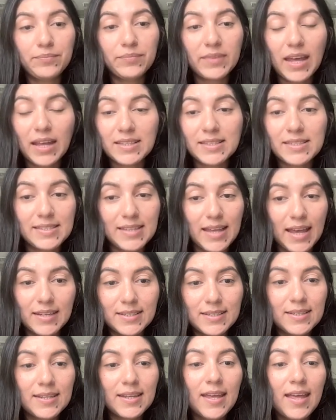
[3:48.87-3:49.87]
That's
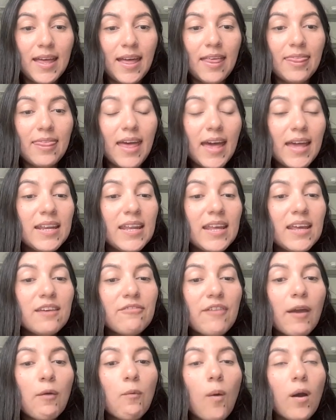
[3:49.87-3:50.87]
set. Then
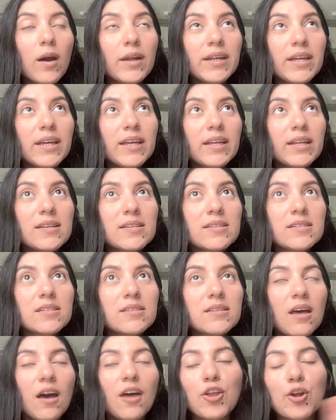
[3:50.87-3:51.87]
if I wanted
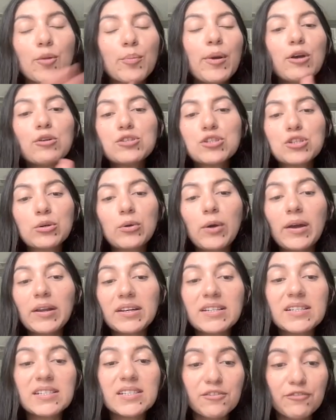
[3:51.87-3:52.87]
other posts to go out
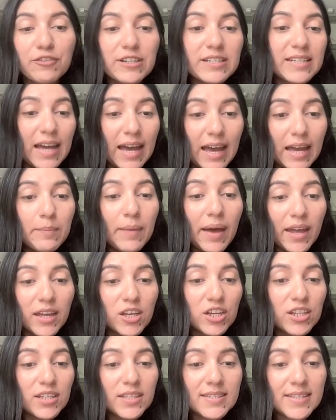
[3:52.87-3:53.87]
at a different time, I
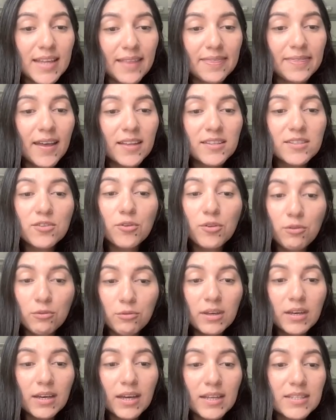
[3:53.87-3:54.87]
could set that. So you
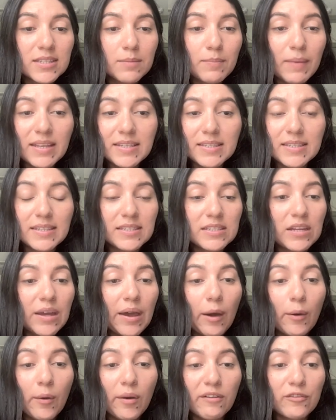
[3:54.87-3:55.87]
can customize this to
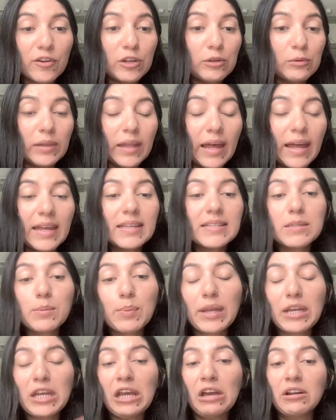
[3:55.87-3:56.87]
however you like,
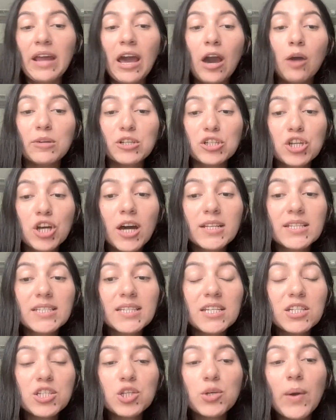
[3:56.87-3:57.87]
depending on how much
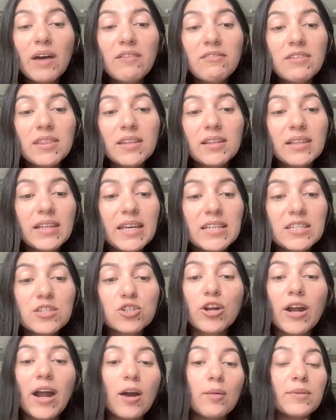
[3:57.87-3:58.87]
content you have in the list
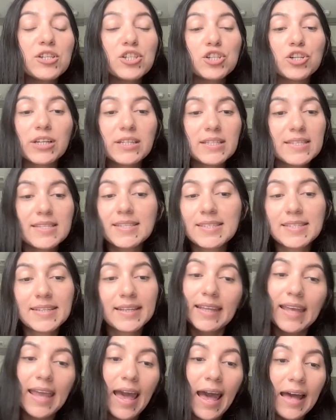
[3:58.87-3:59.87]
or how much you're
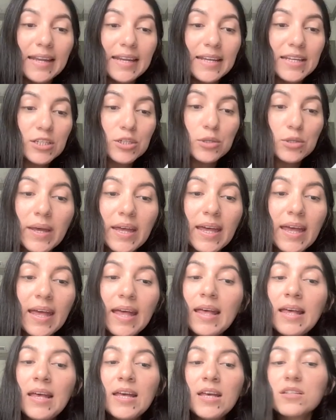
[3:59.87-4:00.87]
consistently adding it.
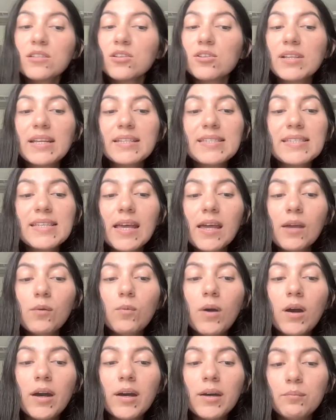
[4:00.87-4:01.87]
So let's say I
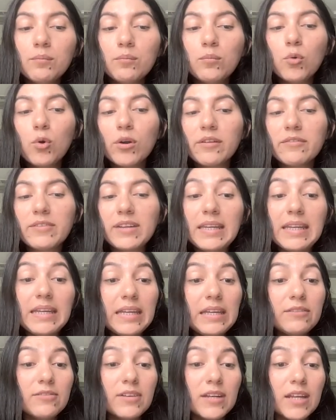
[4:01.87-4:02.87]
want more of an
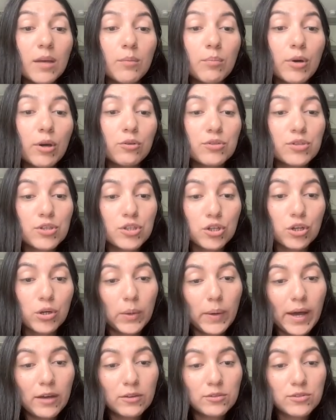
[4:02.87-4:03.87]
evening post to
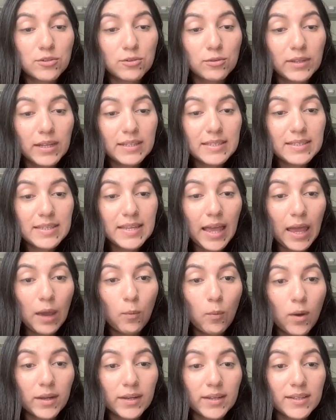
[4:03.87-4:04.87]
go out. So let's say I
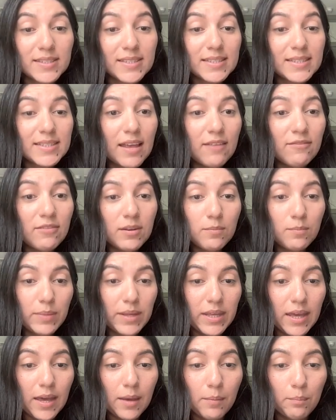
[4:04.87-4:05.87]
want a 7
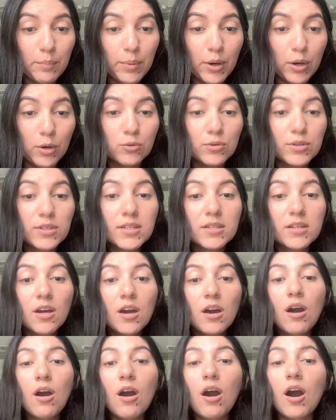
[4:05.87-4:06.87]
p.m. post
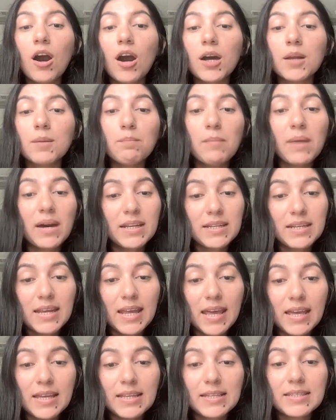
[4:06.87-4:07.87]
on
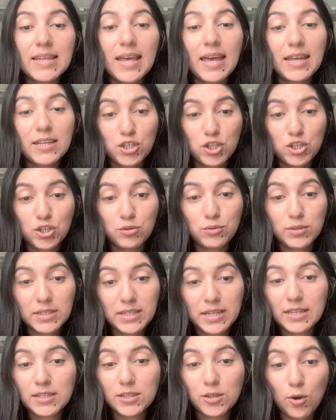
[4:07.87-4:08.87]
Mondays and
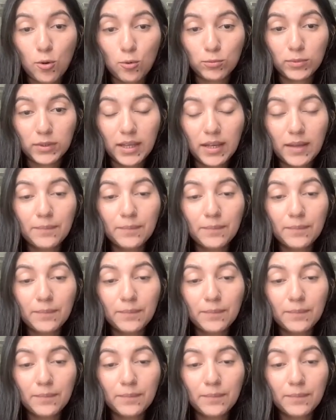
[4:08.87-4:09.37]
Tuesdays only.